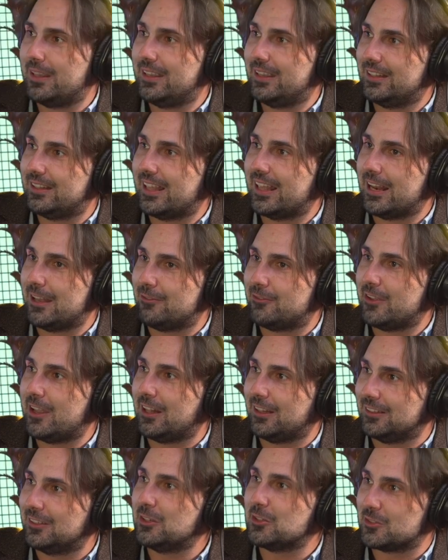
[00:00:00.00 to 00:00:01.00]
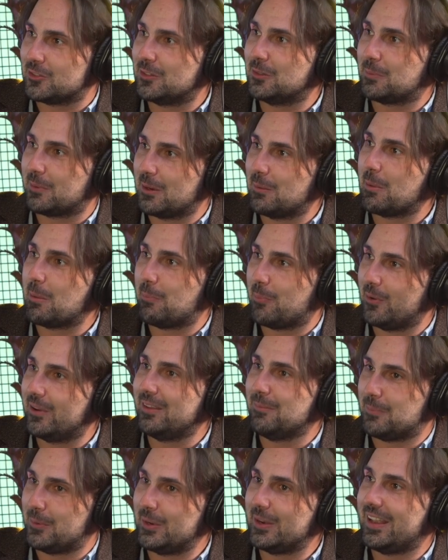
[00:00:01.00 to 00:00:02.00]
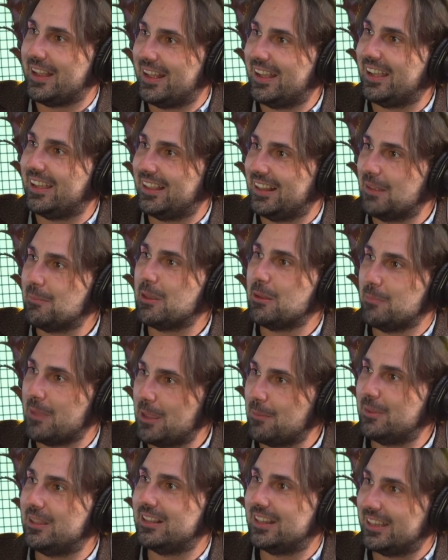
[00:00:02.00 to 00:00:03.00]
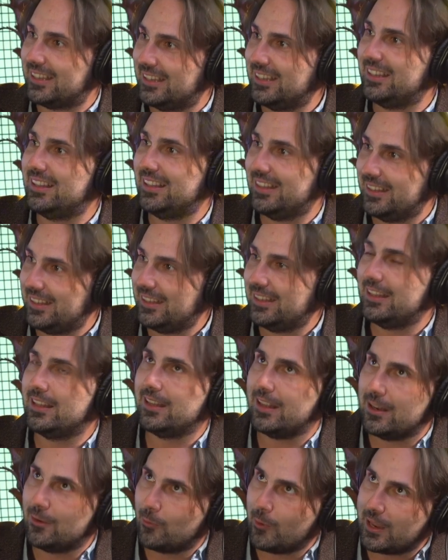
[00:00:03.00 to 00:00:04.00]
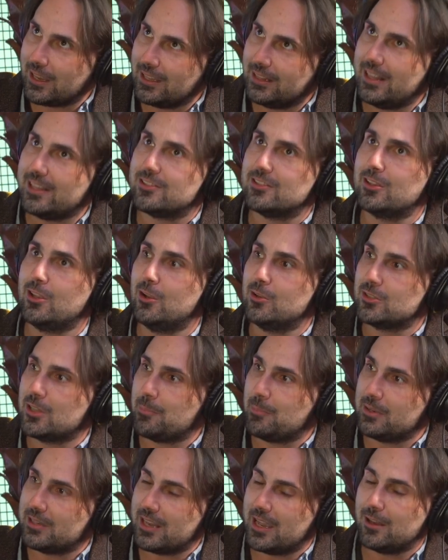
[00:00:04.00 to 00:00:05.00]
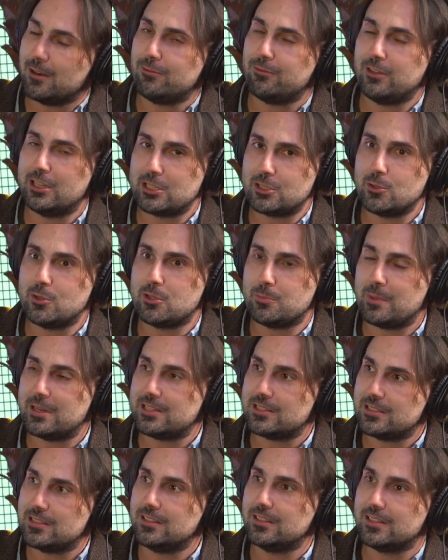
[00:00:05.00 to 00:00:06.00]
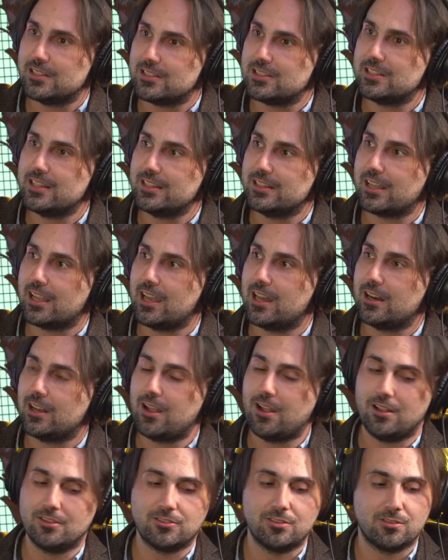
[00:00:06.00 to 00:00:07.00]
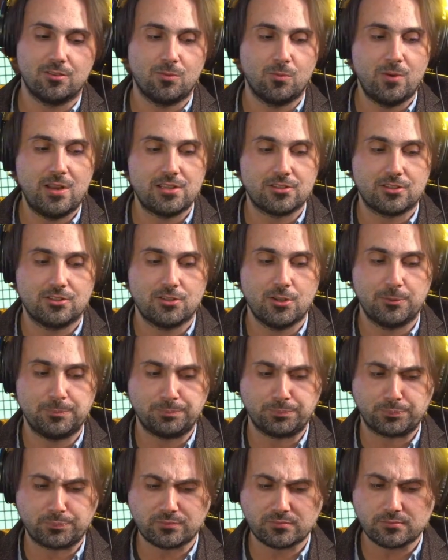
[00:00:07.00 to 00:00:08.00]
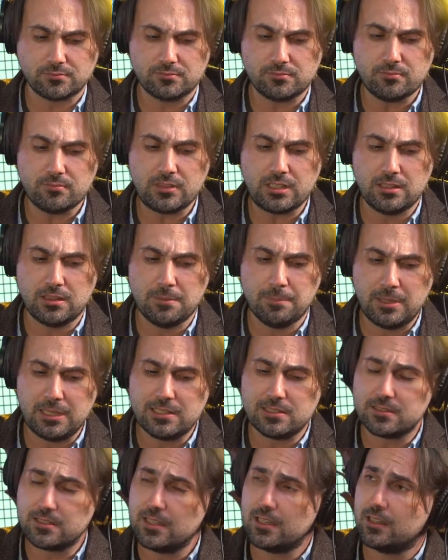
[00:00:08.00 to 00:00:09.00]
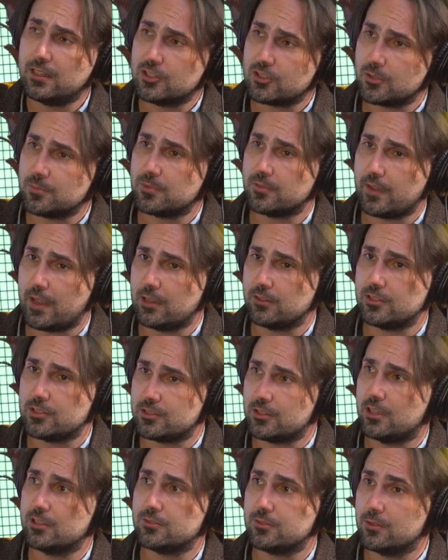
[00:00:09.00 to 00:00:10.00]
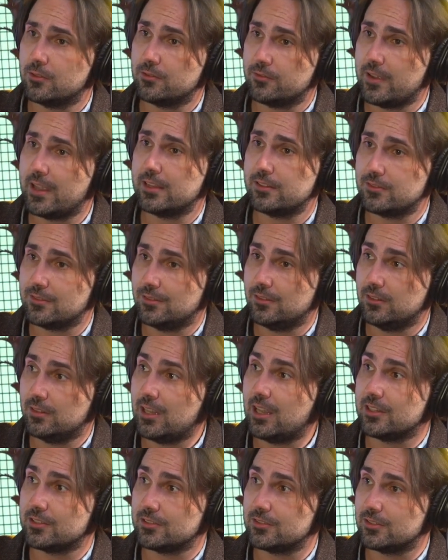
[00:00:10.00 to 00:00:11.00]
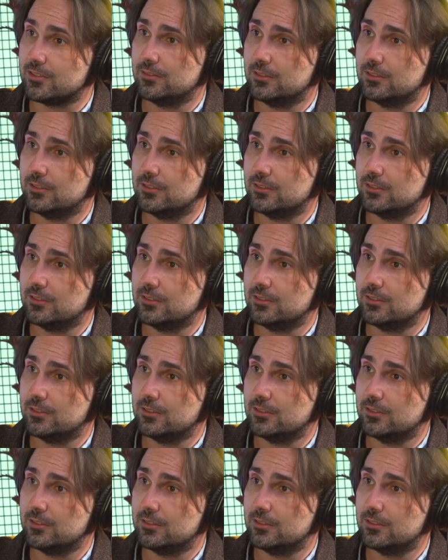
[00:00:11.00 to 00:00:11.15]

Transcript: in the NFL. You're still going to be pretty high. I mean, maybe like it regulates, it goes up and down, it fluctuates, but it's still this thing that kind of causes risk. So the biggest thing in terms of how testosterone affects lust,